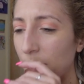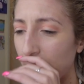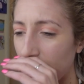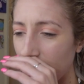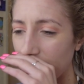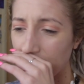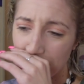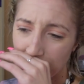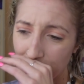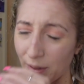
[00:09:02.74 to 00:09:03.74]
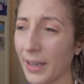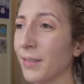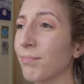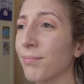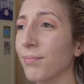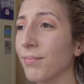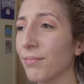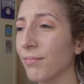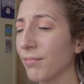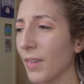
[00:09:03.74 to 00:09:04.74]
putting like
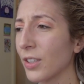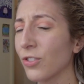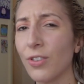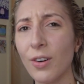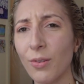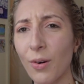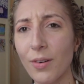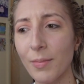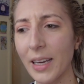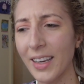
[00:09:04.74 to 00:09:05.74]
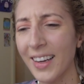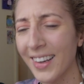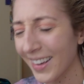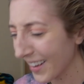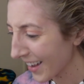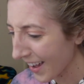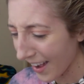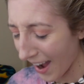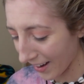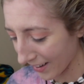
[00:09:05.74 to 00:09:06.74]
a struggle on me.
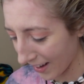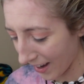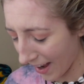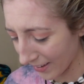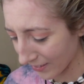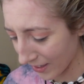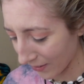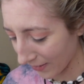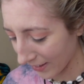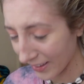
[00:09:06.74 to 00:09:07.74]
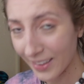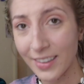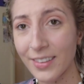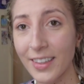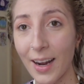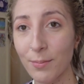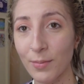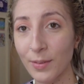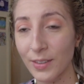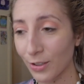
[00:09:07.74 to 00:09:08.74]
I don't know. Clearly
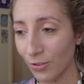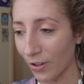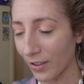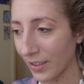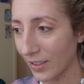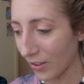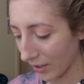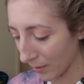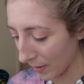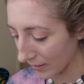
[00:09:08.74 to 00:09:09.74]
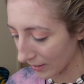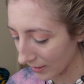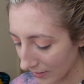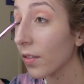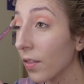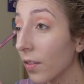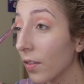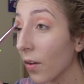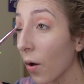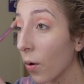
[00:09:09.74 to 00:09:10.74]
I'm still struggling talking about this.
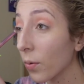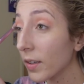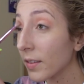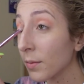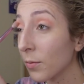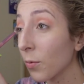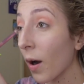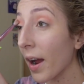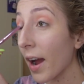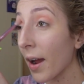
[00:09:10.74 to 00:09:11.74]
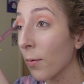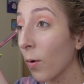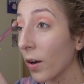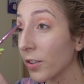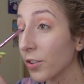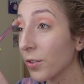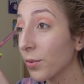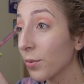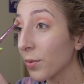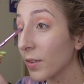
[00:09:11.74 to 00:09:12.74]
The whole reason why I want
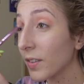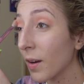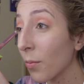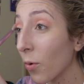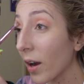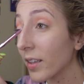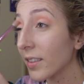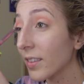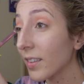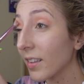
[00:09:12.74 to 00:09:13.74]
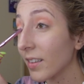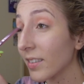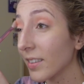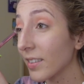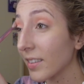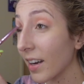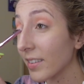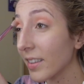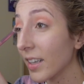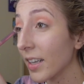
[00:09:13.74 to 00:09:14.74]
to somewhat
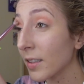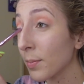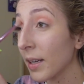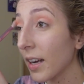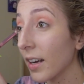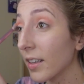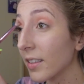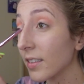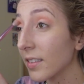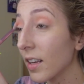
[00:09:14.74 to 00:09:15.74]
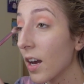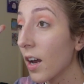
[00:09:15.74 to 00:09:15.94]
discuss it is because